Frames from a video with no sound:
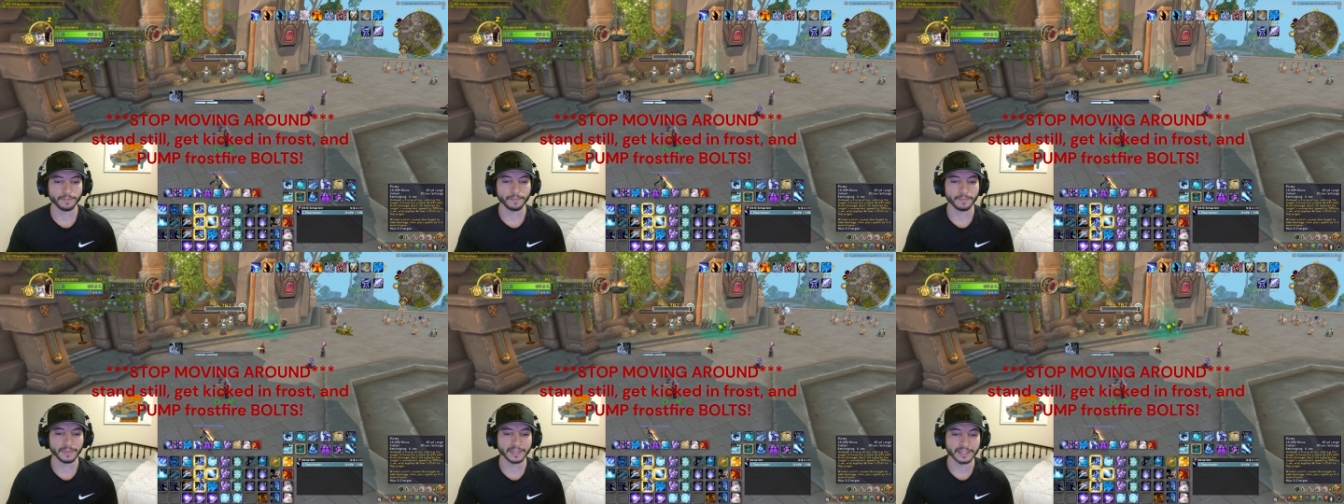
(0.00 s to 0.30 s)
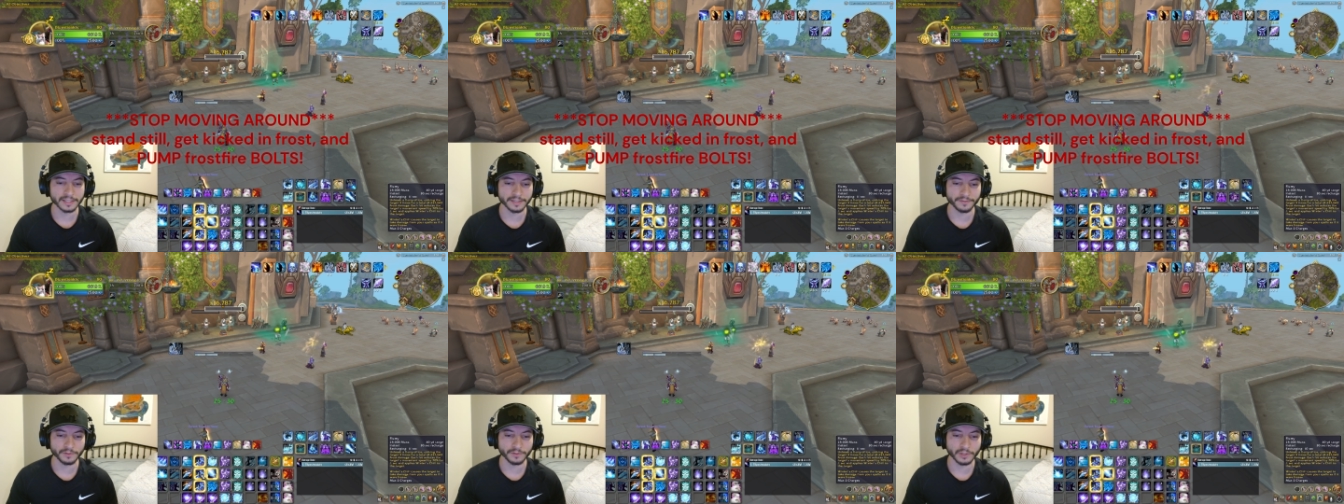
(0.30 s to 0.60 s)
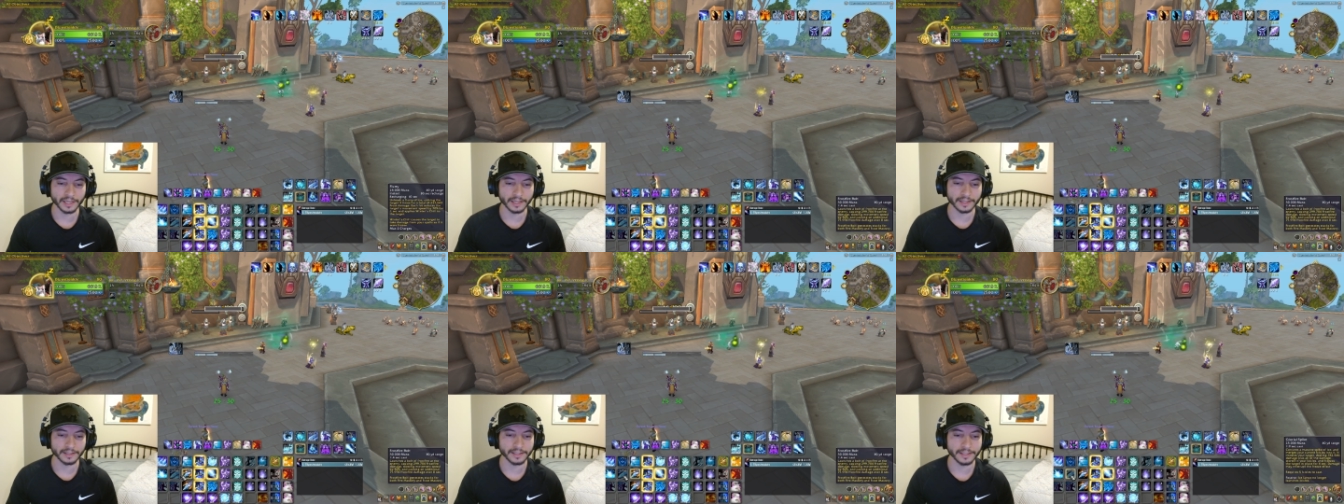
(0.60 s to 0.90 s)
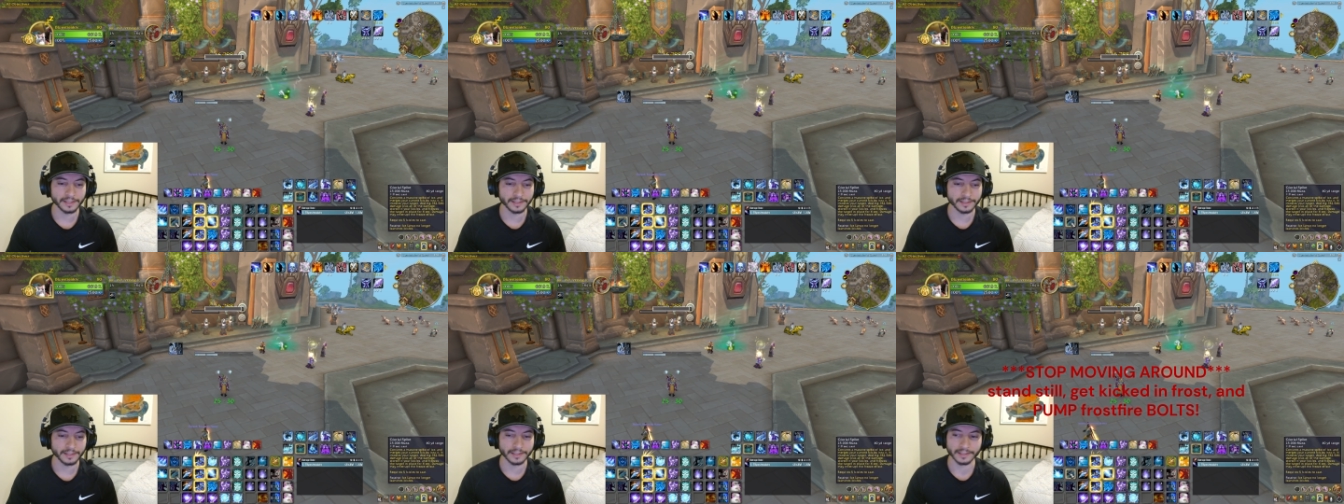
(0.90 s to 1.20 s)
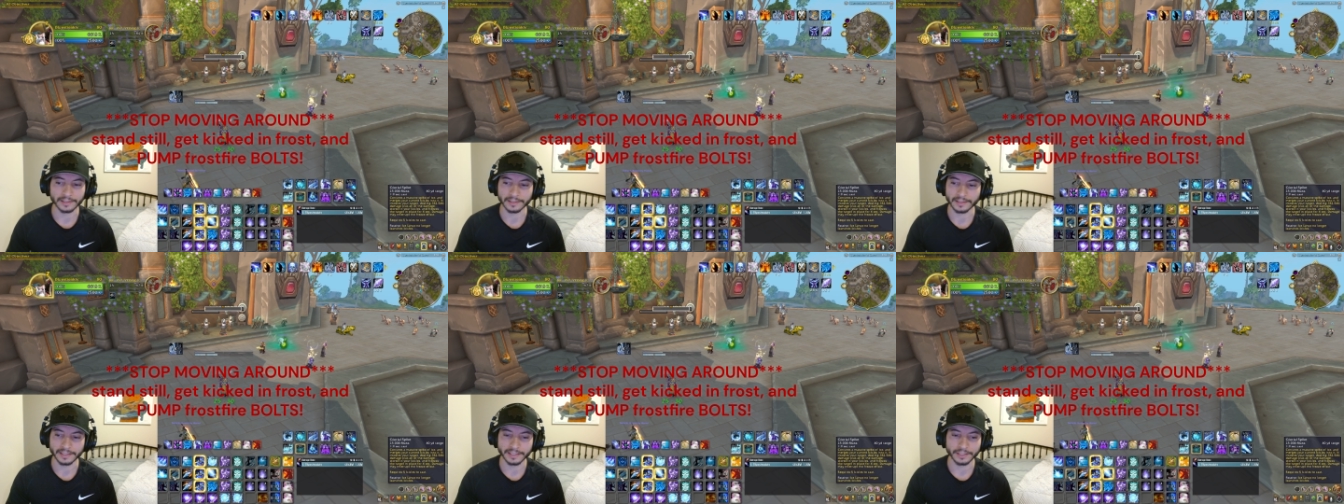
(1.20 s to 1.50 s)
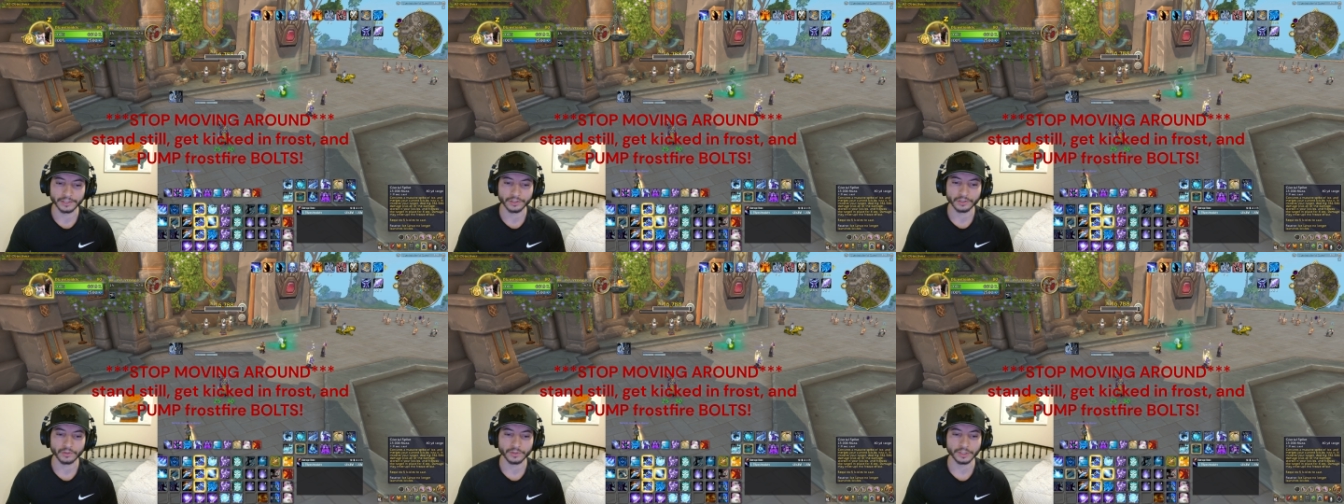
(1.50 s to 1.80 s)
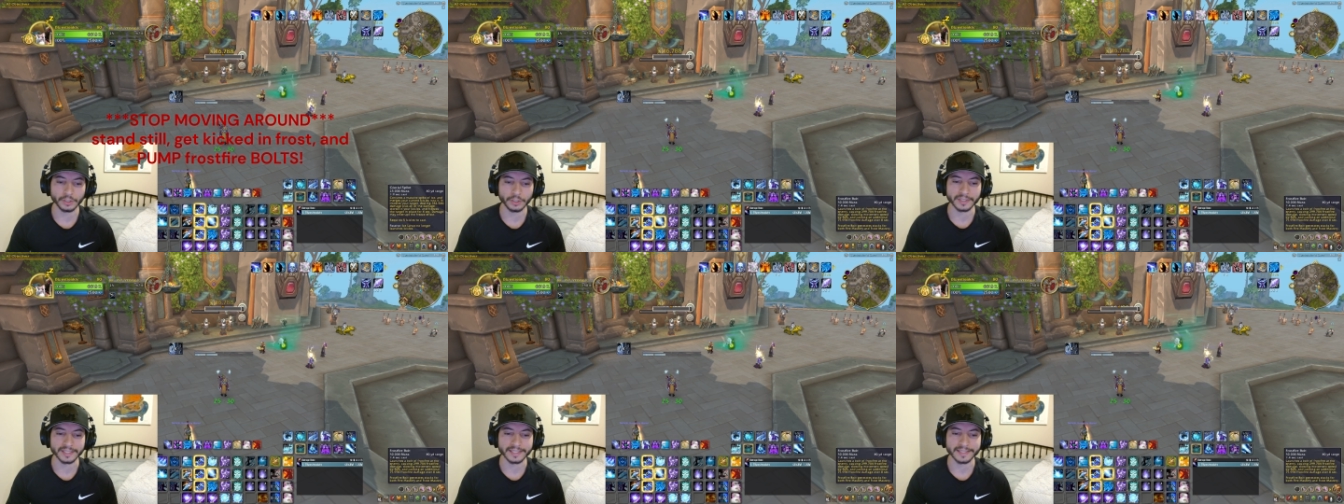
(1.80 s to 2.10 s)
Because if you get kicked in a Glacial,
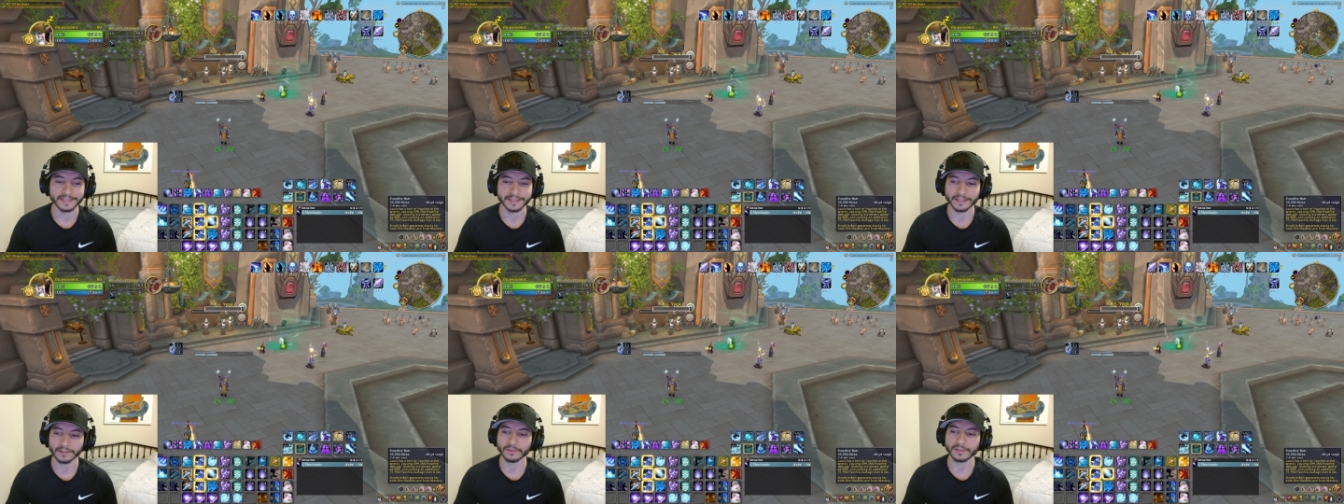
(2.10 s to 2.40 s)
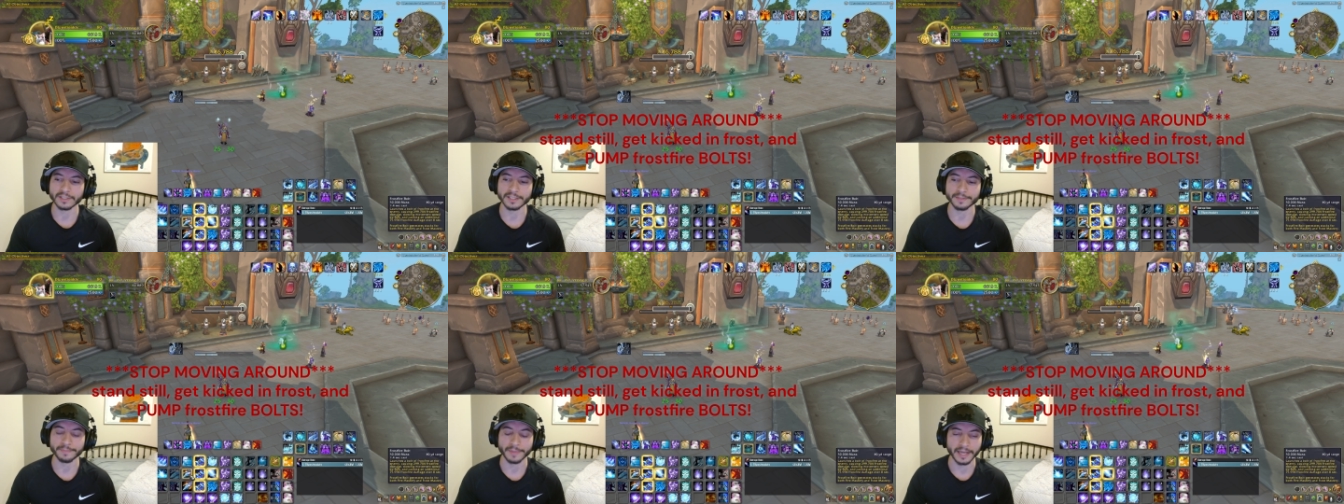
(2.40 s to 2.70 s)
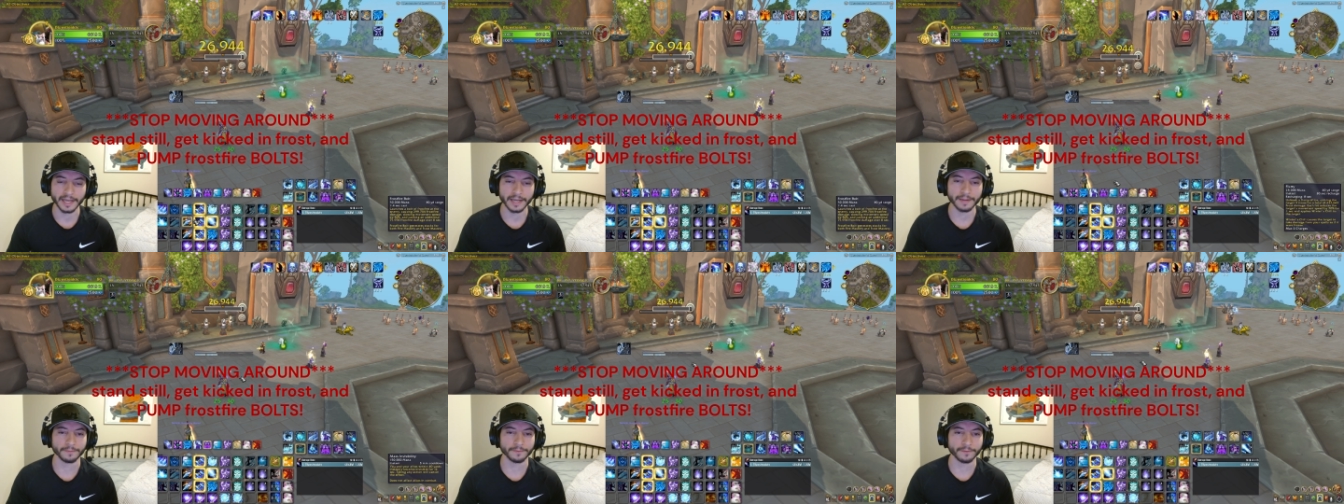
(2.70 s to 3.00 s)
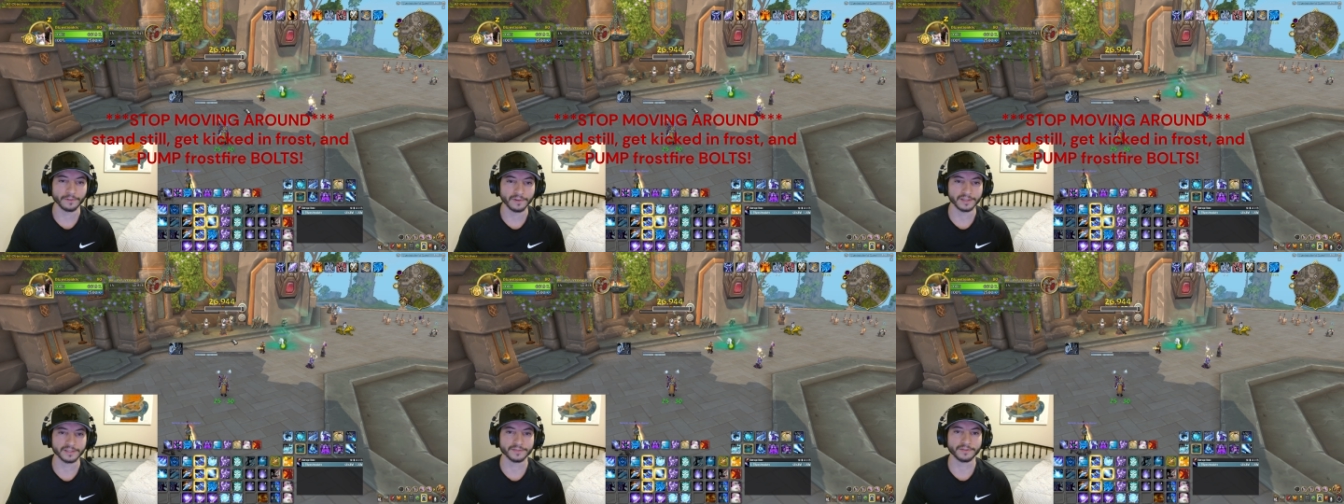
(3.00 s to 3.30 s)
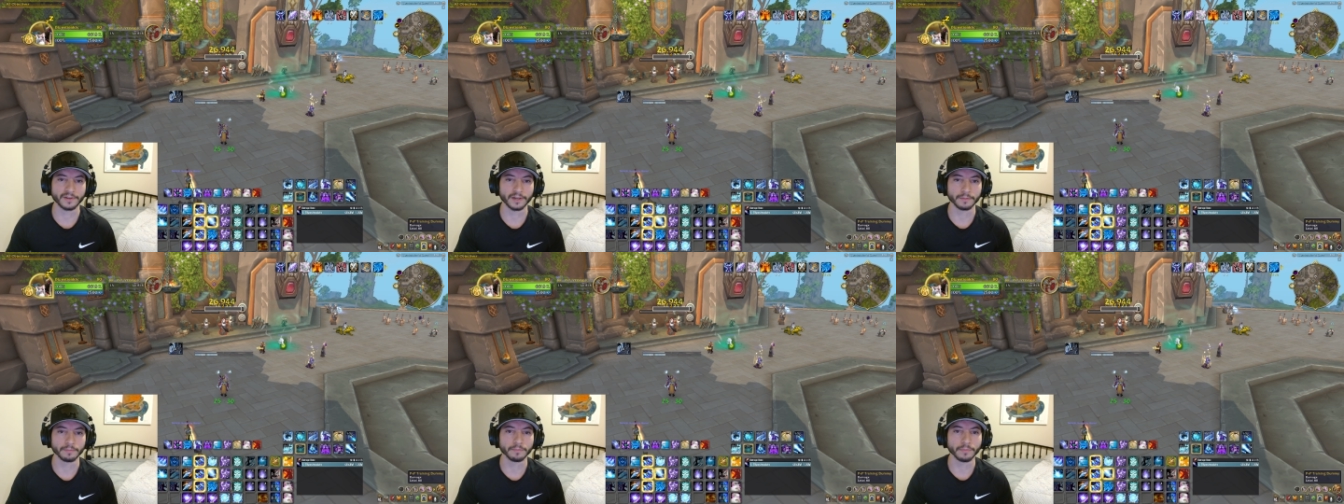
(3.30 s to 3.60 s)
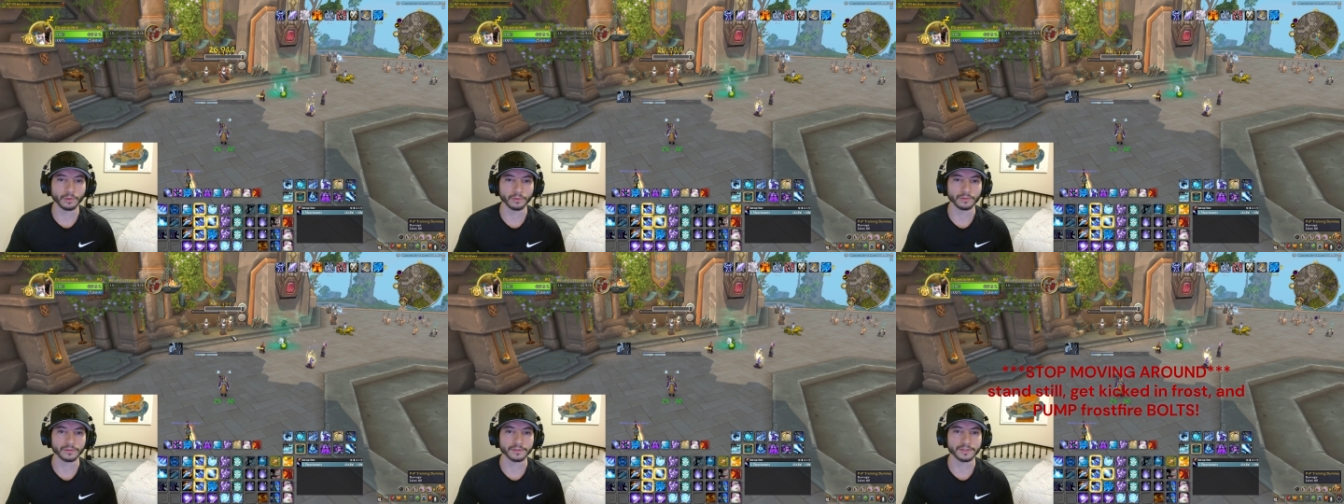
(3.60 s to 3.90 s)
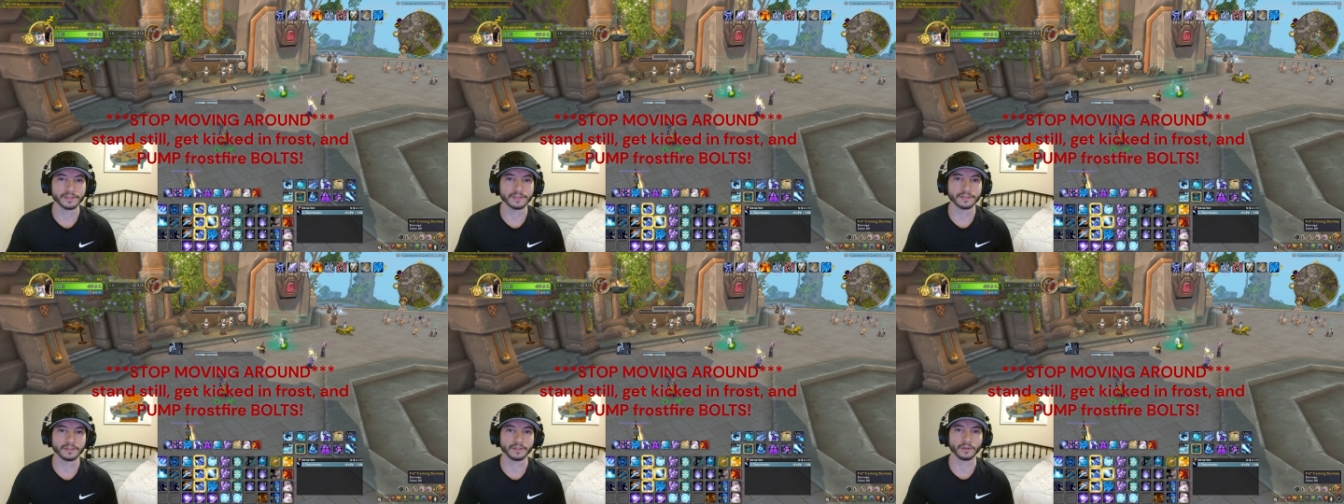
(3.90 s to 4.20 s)
you can still spam Frostfire
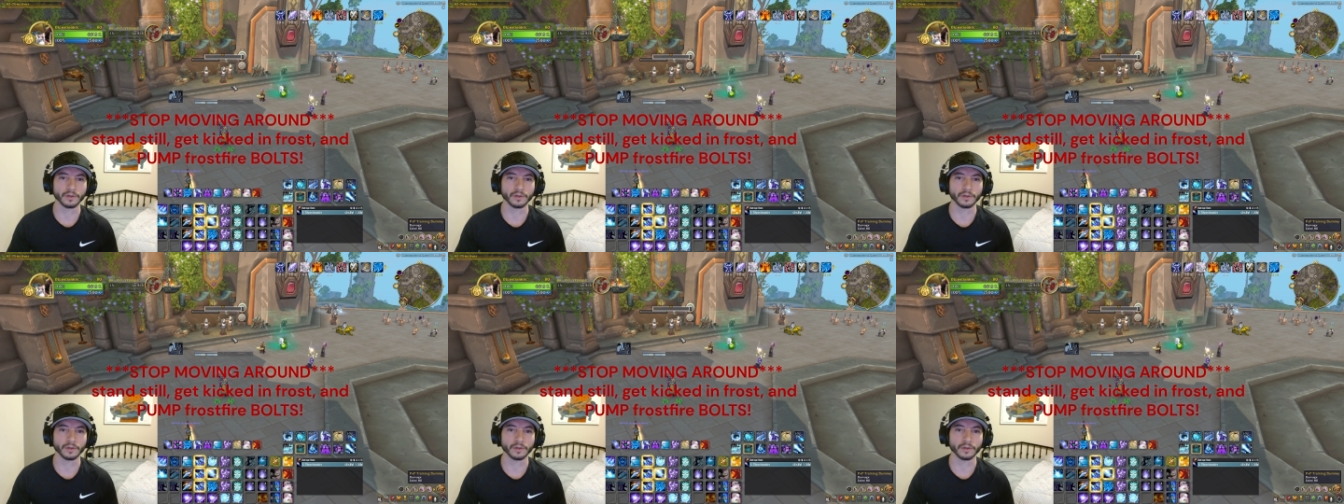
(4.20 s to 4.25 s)
bolts.